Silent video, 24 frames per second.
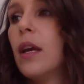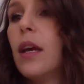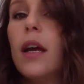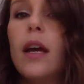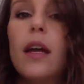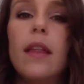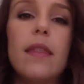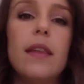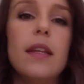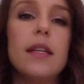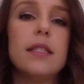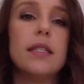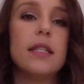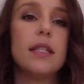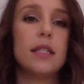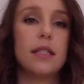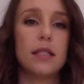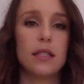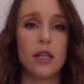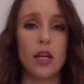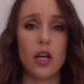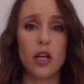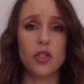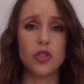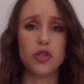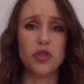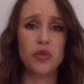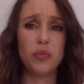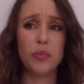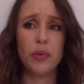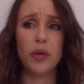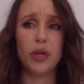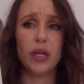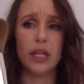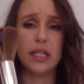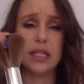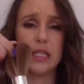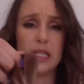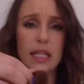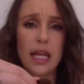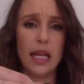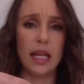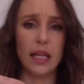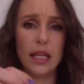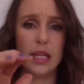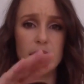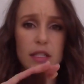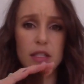and this is a super
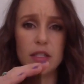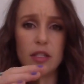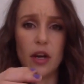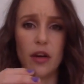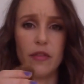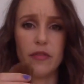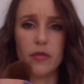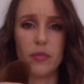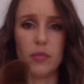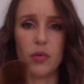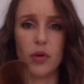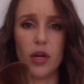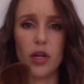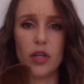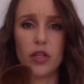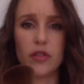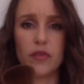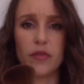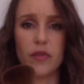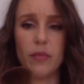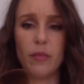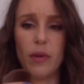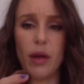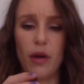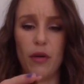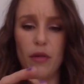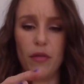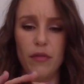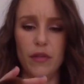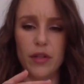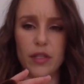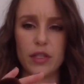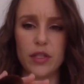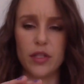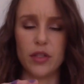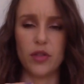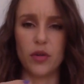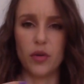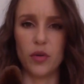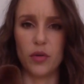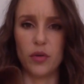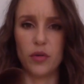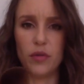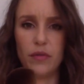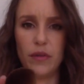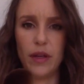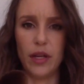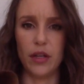insanely soft brush from e.l.f. It's the
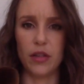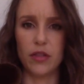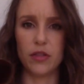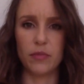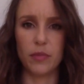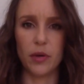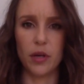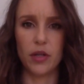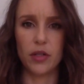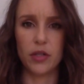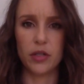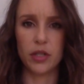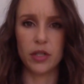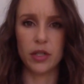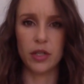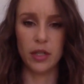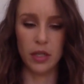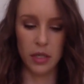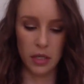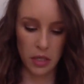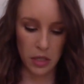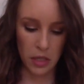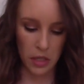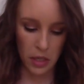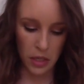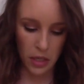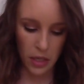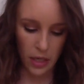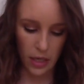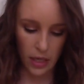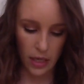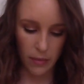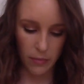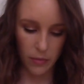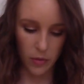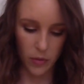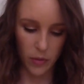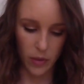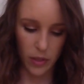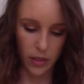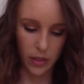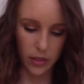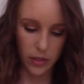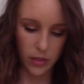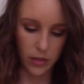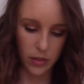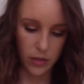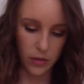Total Face Brush, and I'm going
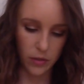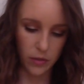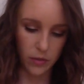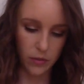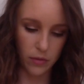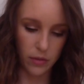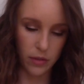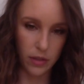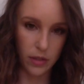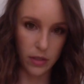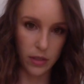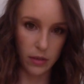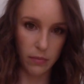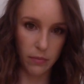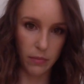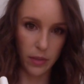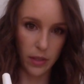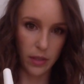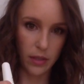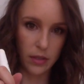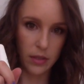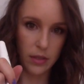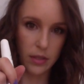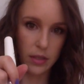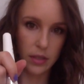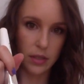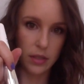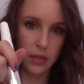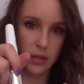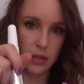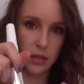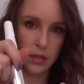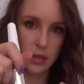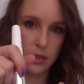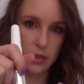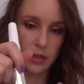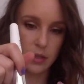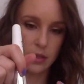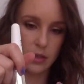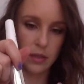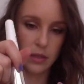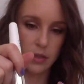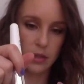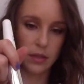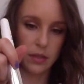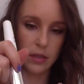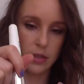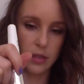to dip it
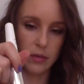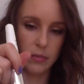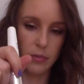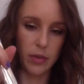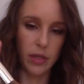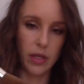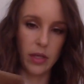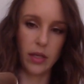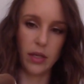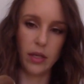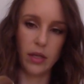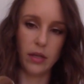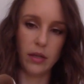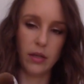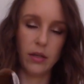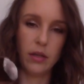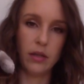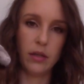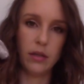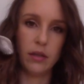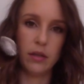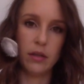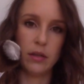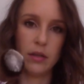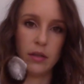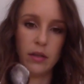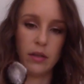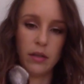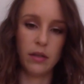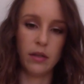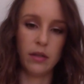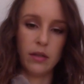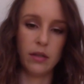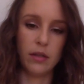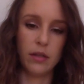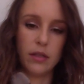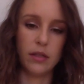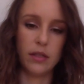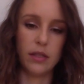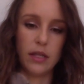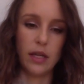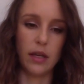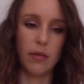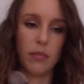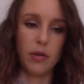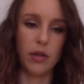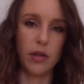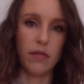in here,
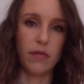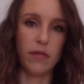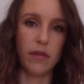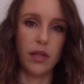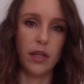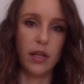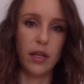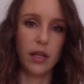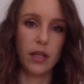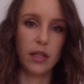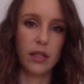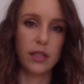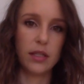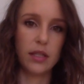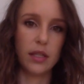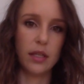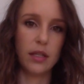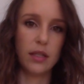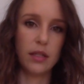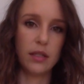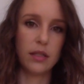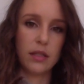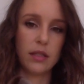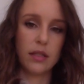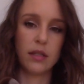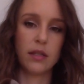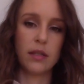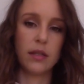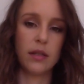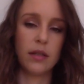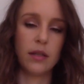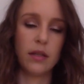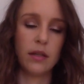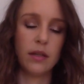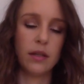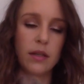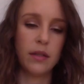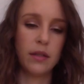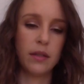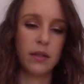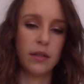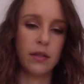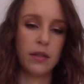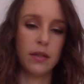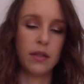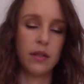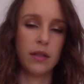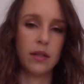tap off the excess.
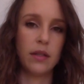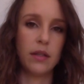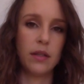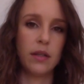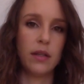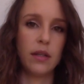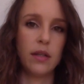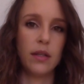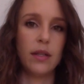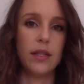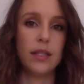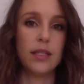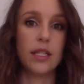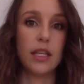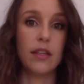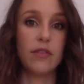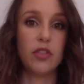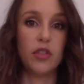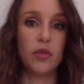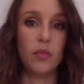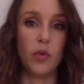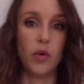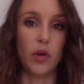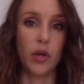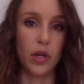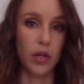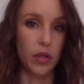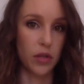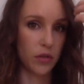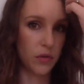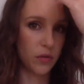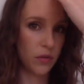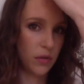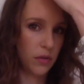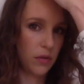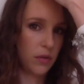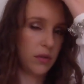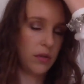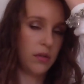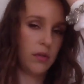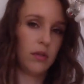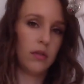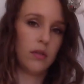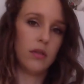This gives you more control.